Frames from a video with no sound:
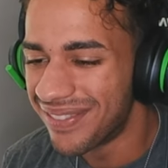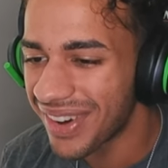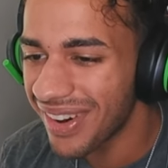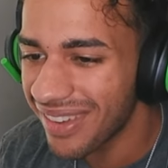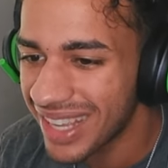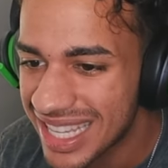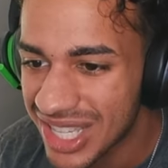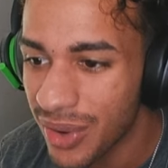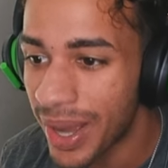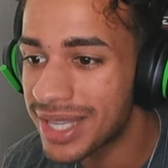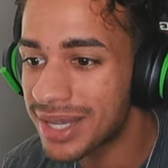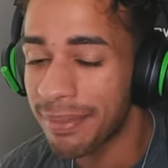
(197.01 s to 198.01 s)
Bro, he
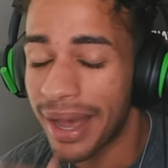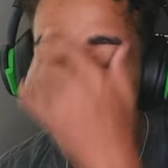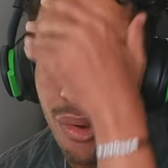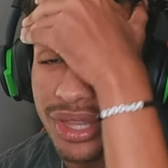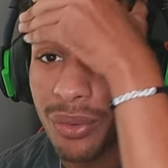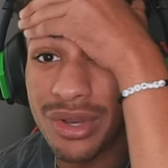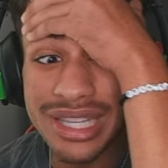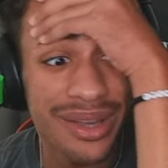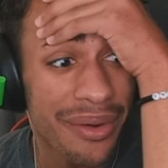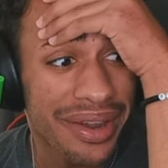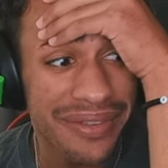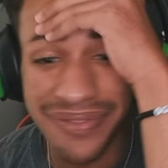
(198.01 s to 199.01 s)
still had some health. I was
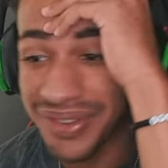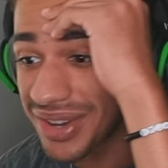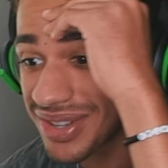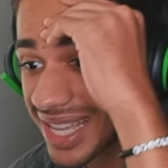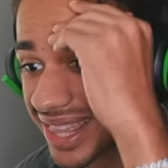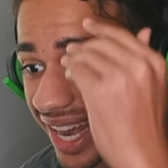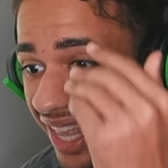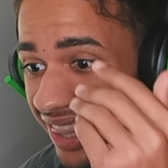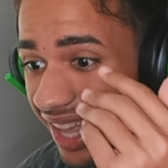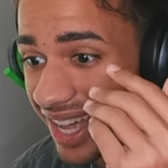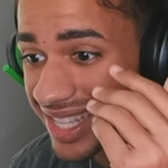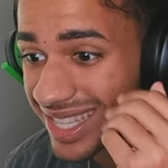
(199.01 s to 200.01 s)
so confused. I thought I
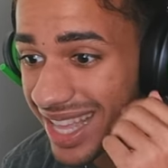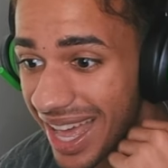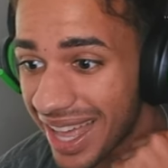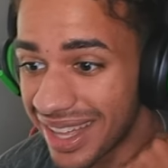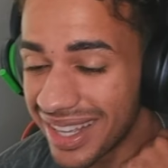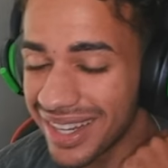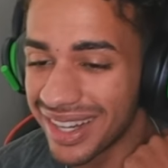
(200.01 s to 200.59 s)
lost that.